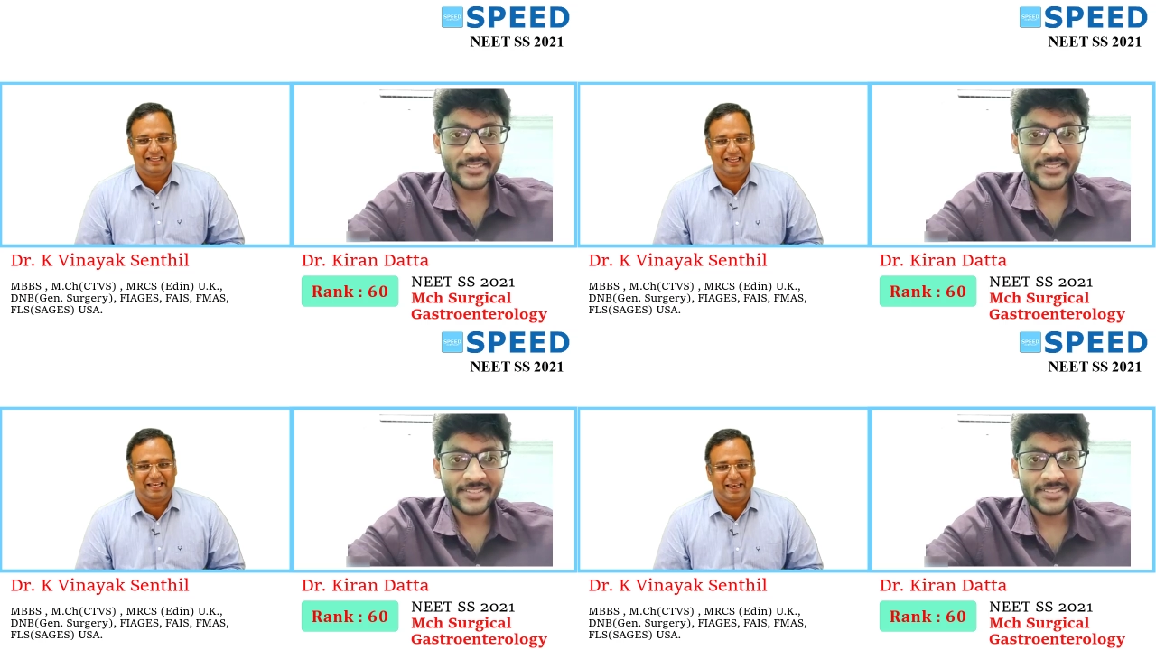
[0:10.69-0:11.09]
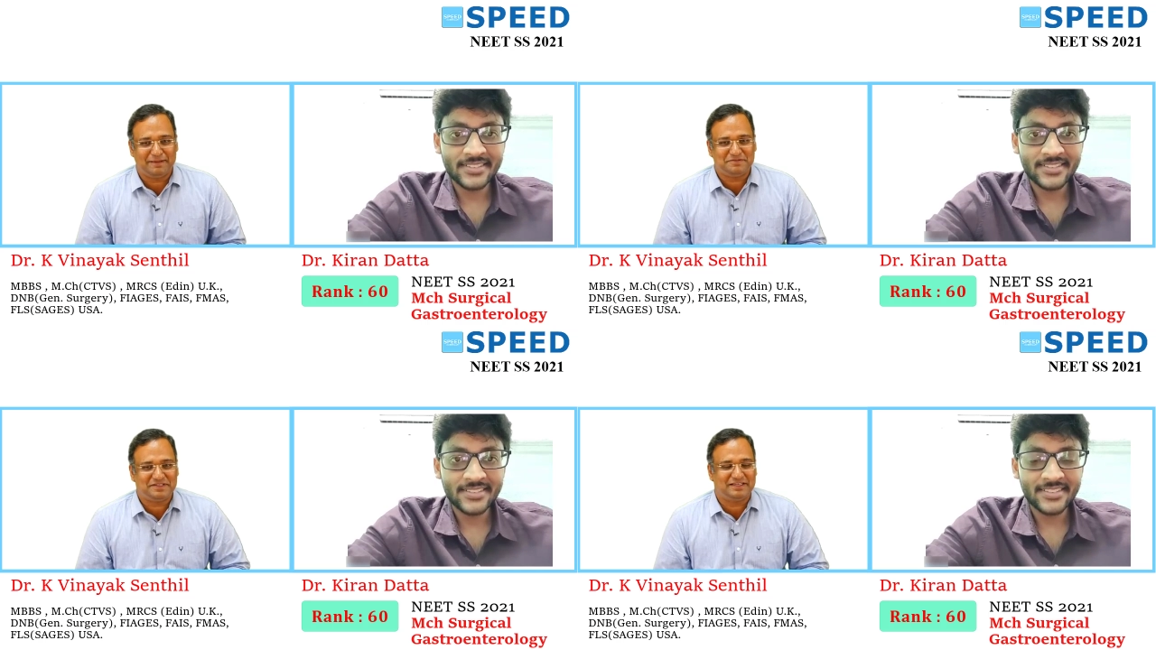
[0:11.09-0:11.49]
Speaker 1: in
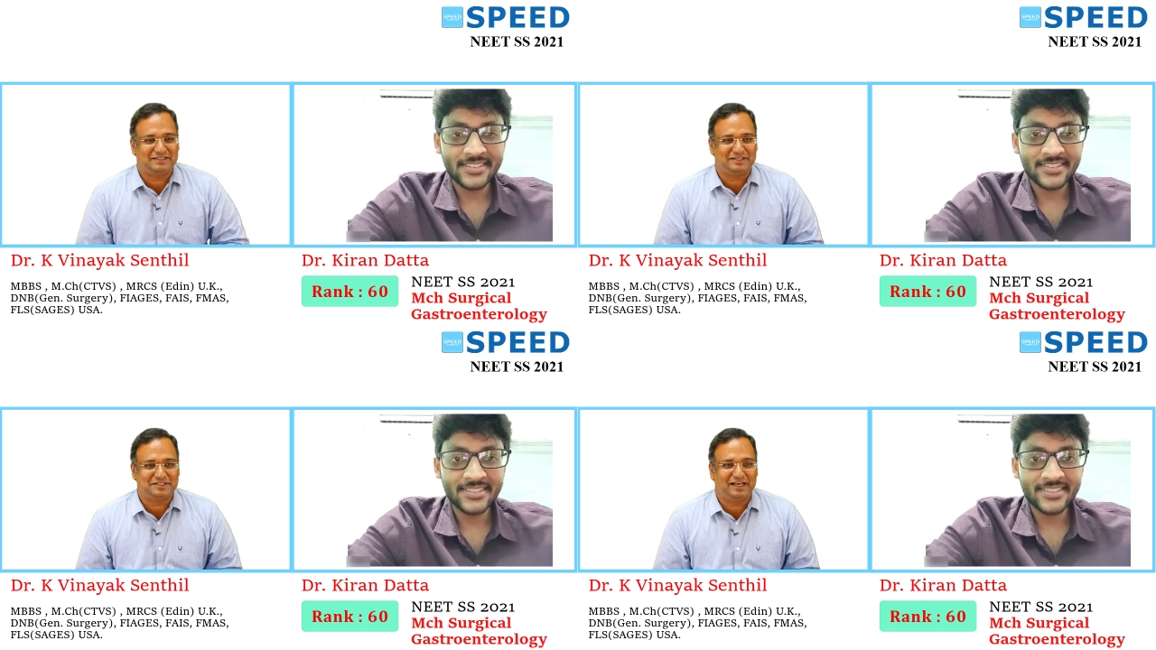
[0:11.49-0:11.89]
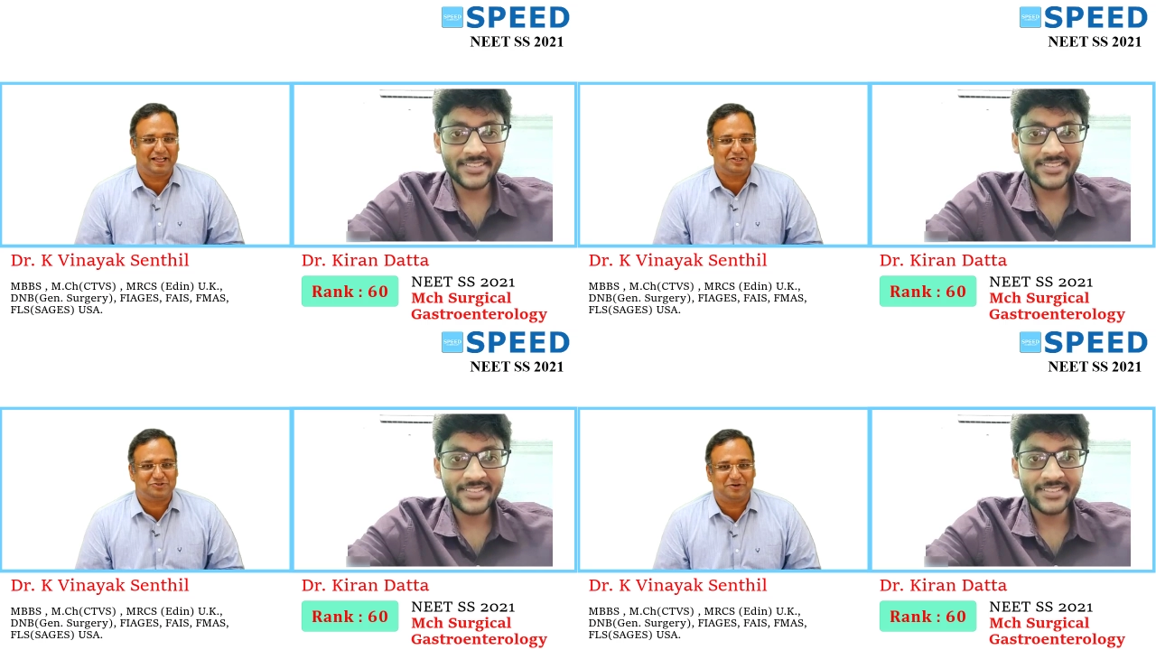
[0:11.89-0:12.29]
MCS Surgical
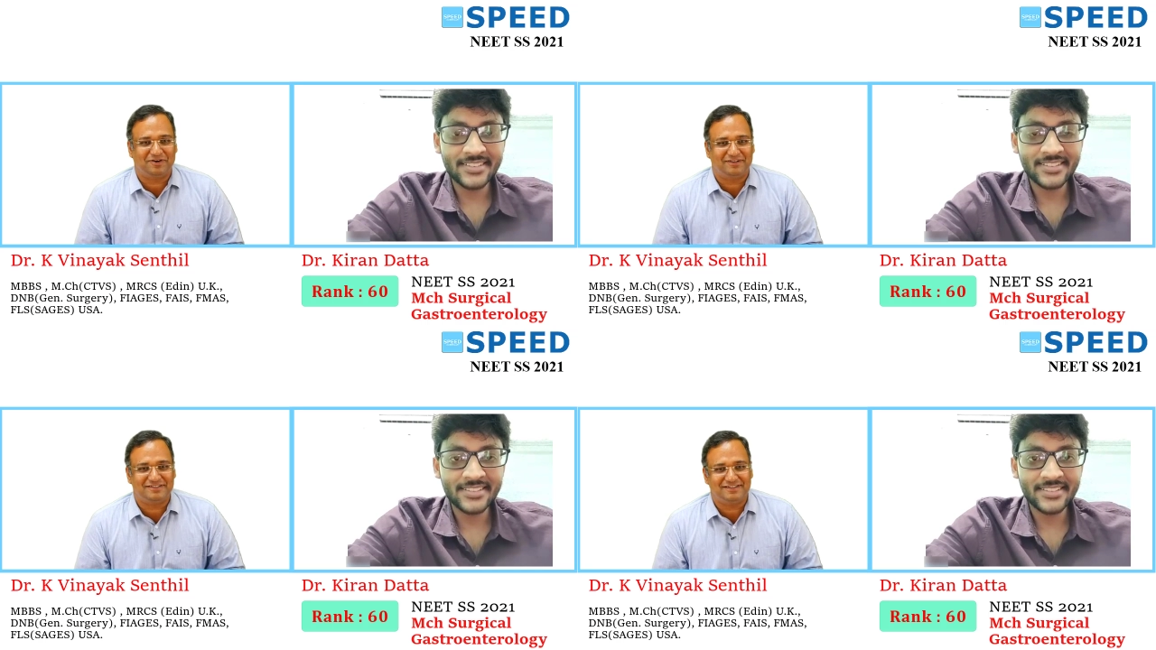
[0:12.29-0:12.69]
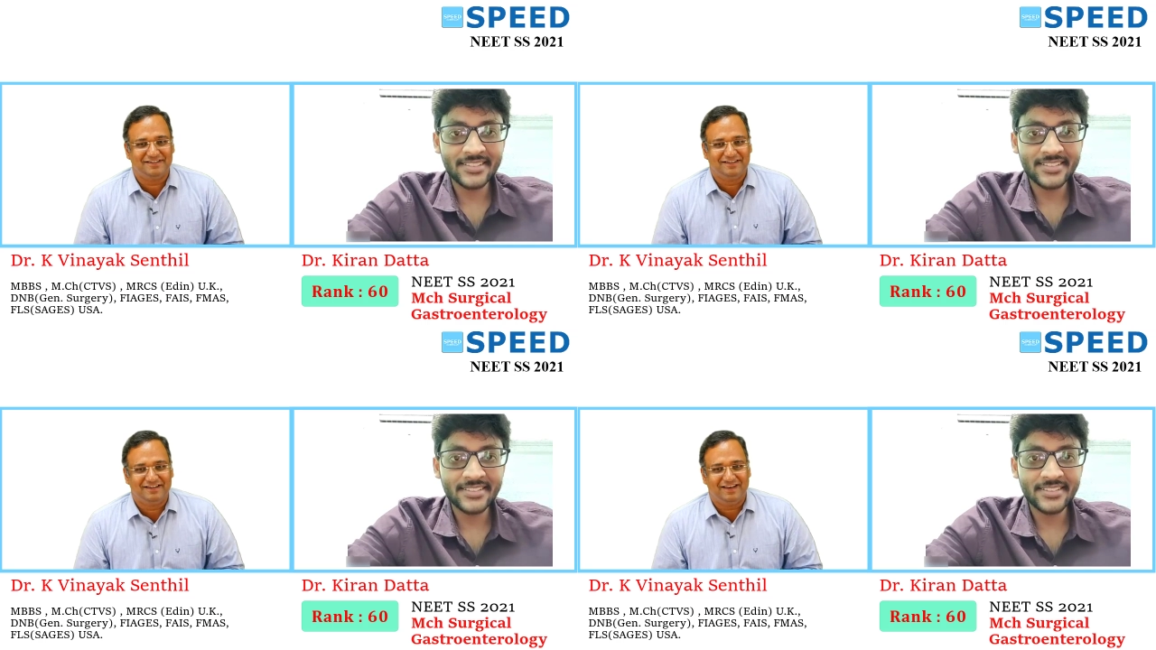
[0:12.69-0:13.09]
Gastroenterology
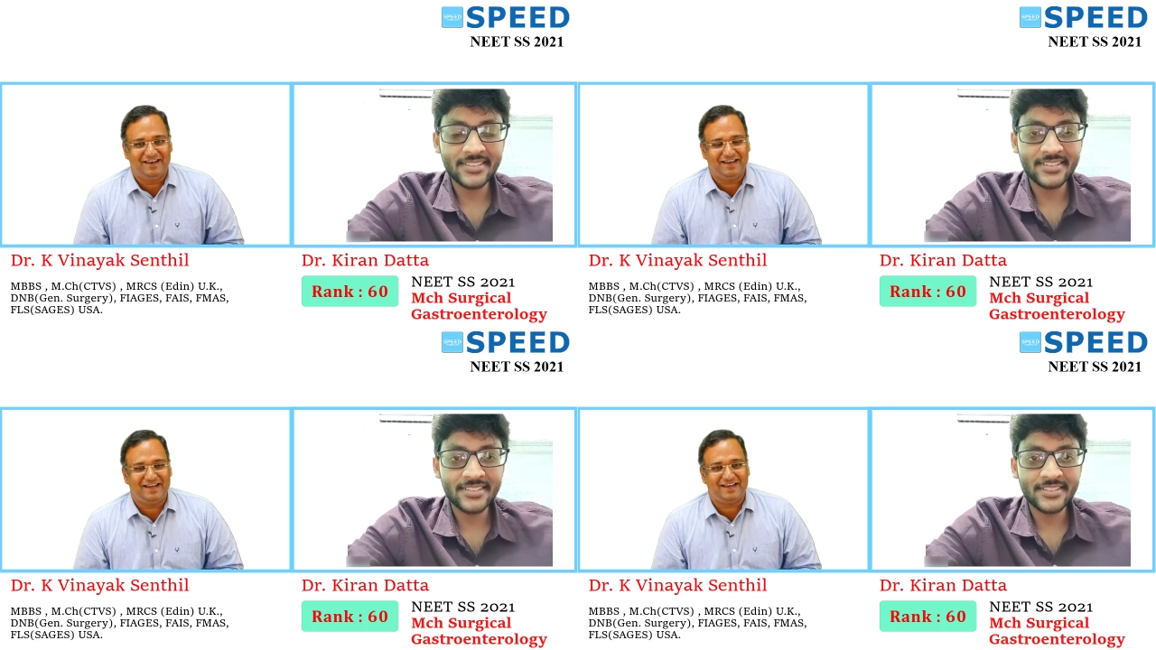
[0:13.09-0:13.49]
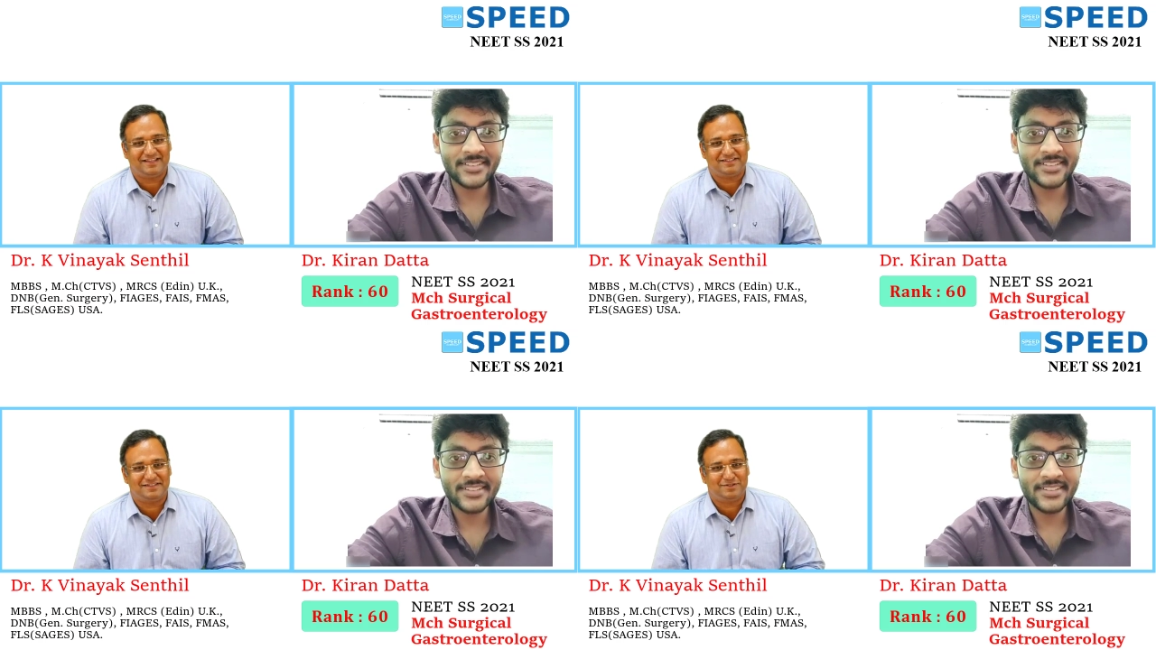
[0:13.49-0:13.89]
NEET
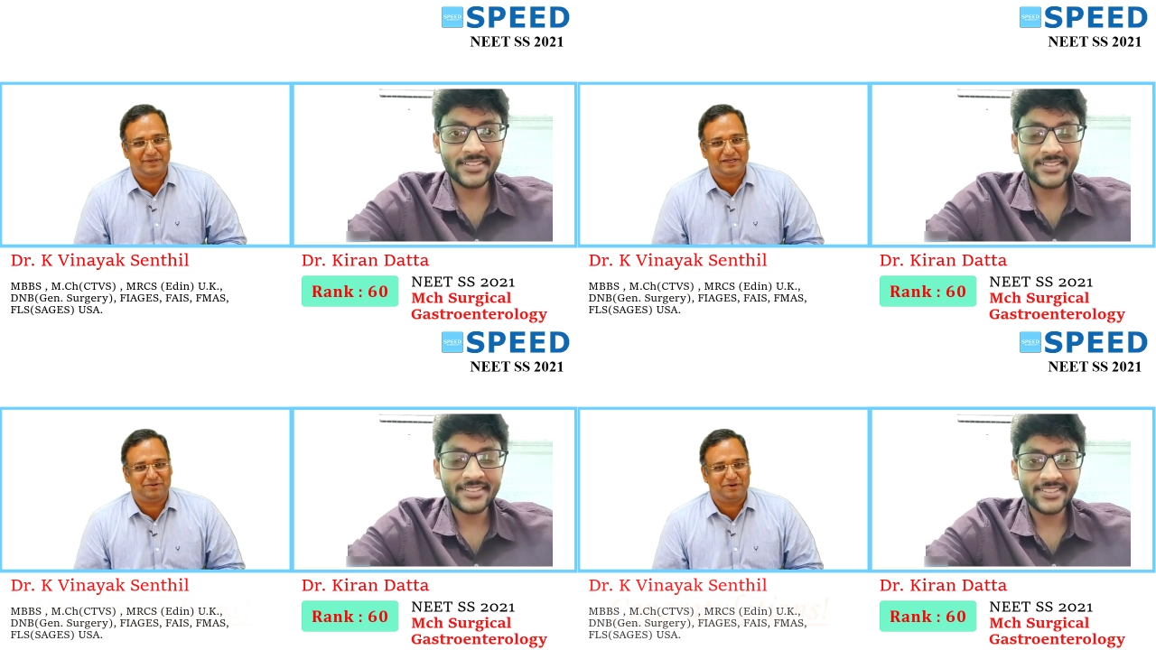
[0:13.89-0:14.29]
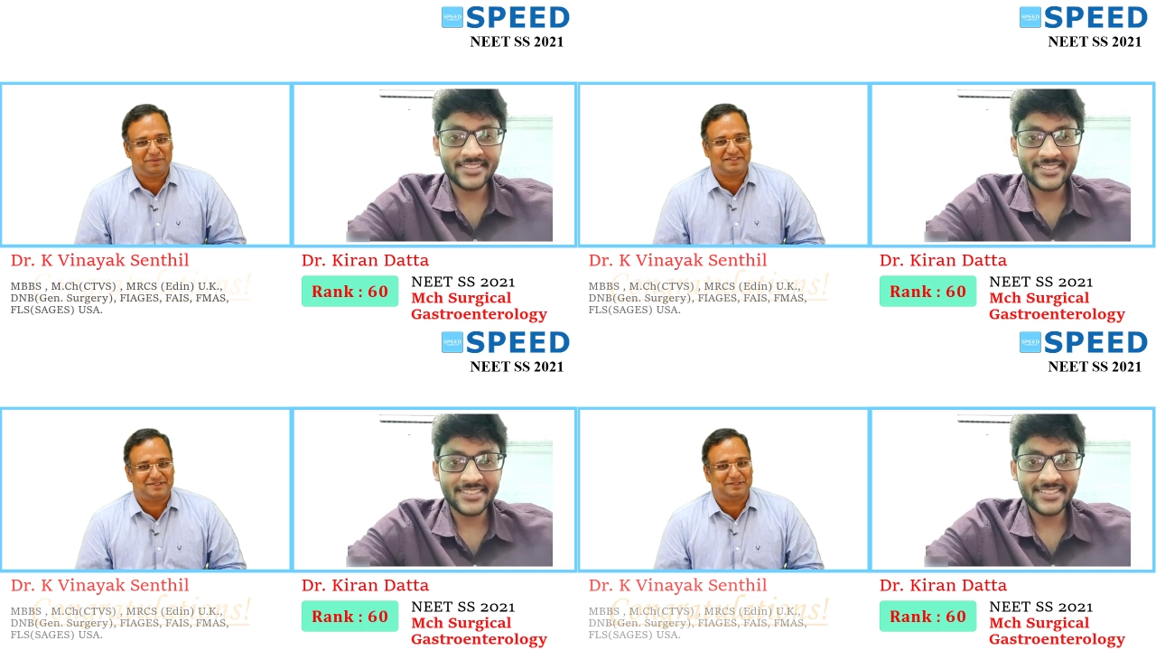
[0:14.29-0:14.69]
SS
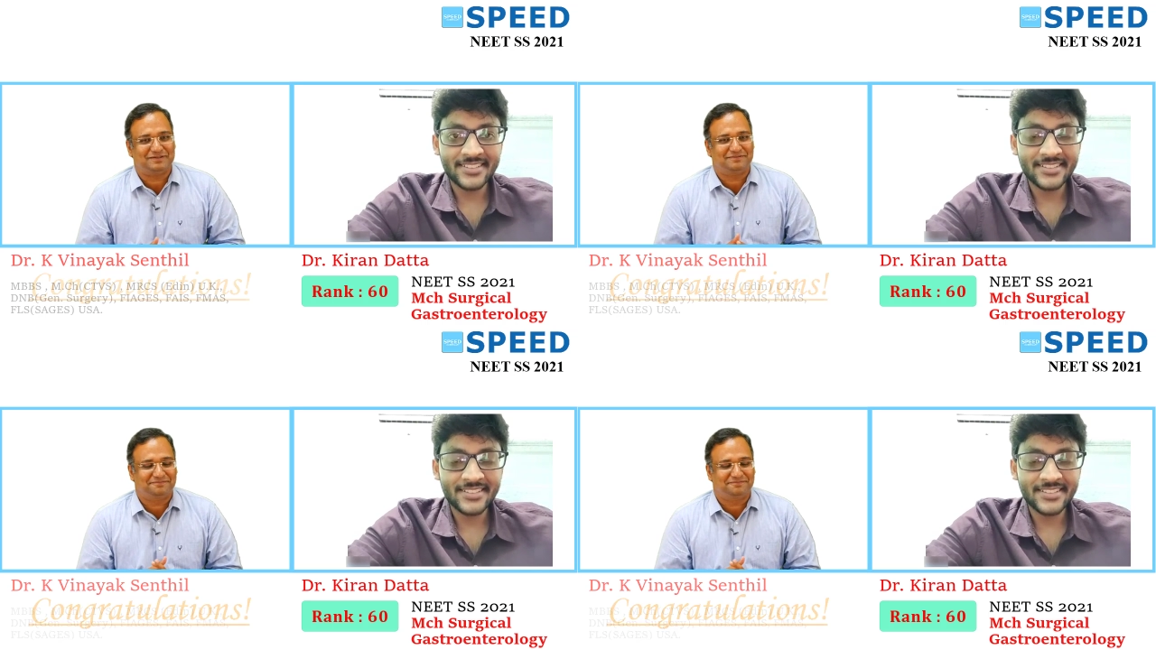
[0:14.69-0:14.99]
2021 session.